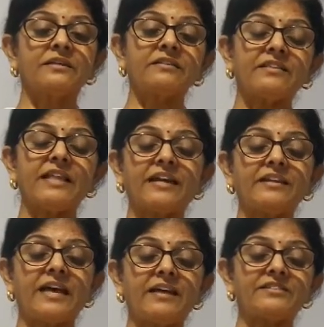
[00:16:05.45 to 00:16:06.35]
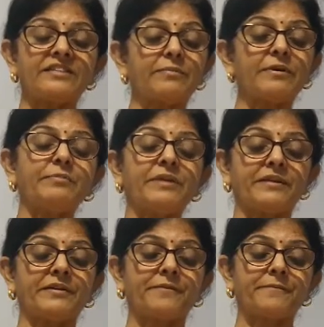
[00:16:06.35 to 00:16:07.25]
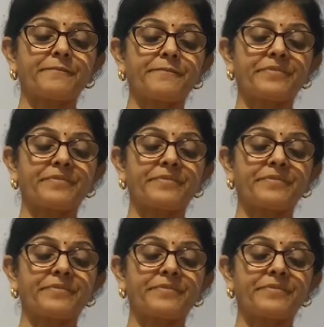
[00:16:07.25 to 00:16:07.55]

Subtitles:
this line has double meaning.